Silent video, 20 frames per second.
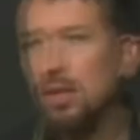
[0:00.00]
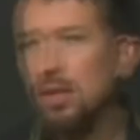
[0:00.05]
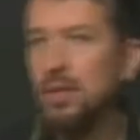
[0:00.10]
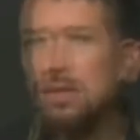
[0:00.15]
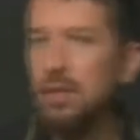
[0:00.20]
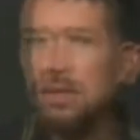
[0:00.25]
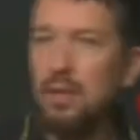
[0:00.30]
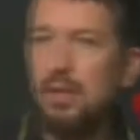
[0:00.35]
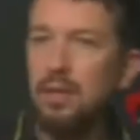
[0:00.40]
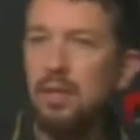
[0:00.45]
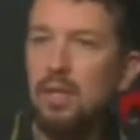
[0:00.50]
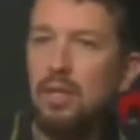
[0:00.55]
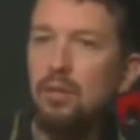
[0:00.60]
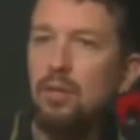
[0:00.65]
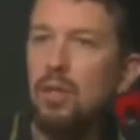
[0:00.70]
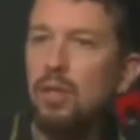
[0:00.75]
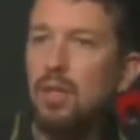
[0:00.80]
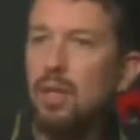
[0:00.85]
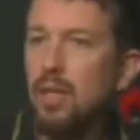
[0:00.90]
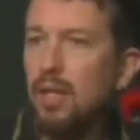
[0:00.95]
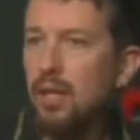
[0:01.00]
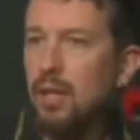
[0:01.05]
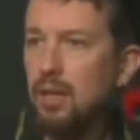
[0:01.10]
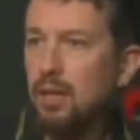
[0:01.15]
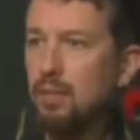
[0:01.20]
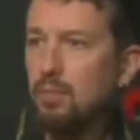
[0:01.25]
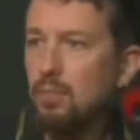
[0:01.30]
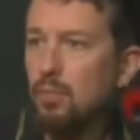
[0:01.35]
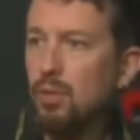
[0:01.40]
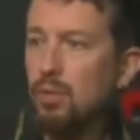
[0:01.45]
something that
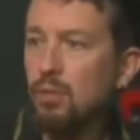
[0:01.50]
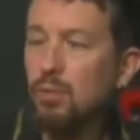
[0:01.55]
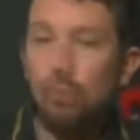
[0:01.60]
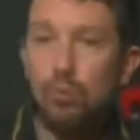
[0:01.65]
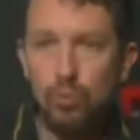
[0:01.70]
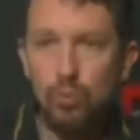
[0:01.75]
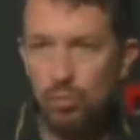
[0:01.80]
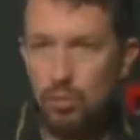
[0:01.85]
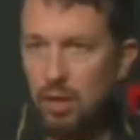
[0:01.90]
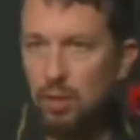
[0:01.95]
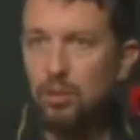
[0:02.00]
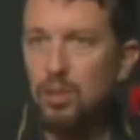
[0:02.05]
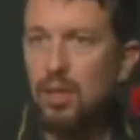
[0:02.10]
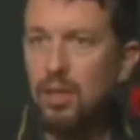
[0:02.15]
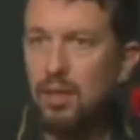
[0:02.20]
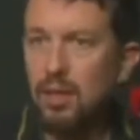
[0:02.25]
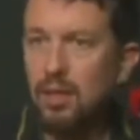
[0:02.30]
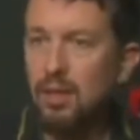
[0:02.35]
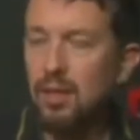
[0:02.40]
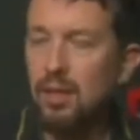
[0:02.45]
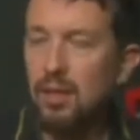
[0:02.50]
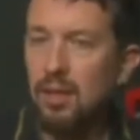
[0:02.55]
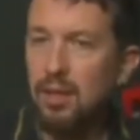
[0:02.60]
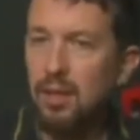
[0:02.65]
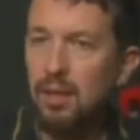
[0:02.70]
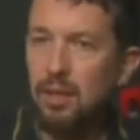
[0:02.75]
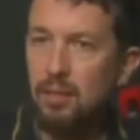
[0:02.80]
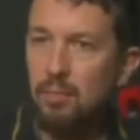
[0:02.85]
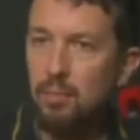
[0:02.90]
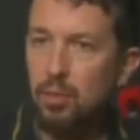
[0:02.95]
on the other hand continues,
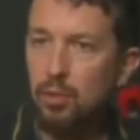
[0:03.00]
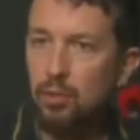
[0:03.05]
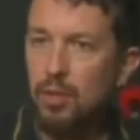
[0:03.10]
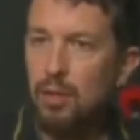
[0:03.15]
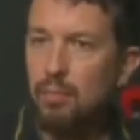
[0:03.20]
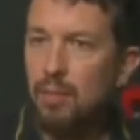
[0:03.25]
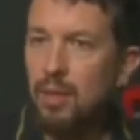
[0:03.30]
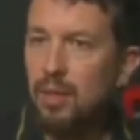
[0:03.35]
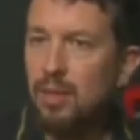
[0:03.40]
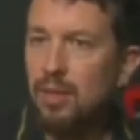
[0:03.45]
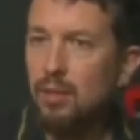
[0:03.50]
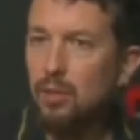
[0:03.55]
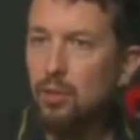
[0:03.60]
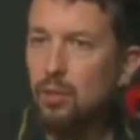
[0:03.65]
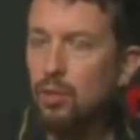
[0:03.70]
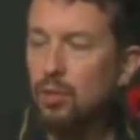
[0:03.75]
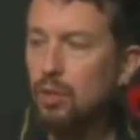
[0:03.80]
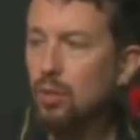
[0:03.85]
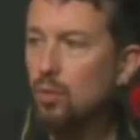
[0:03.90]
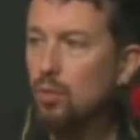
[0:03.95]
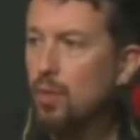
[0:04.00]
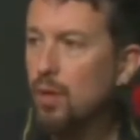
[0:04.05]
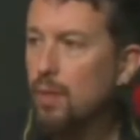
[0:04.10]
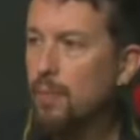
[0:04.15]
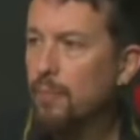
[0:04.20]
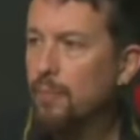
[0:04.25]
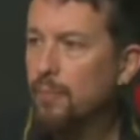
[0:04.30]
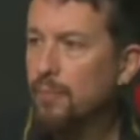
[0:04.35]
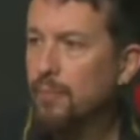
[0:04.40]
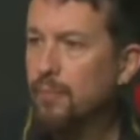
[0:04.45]
even though all
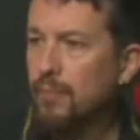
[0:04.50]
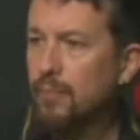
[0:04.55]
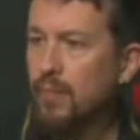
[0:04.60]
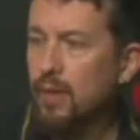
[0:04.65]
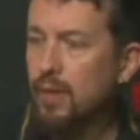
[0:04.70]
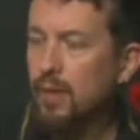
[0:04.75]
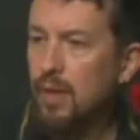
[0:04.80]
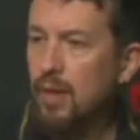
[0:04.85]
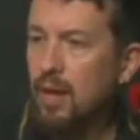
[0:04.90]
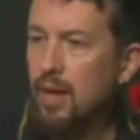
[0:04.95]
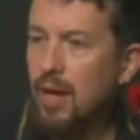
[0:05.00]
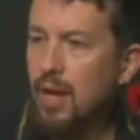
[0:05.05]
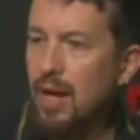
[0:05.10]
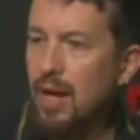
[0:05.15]
that information was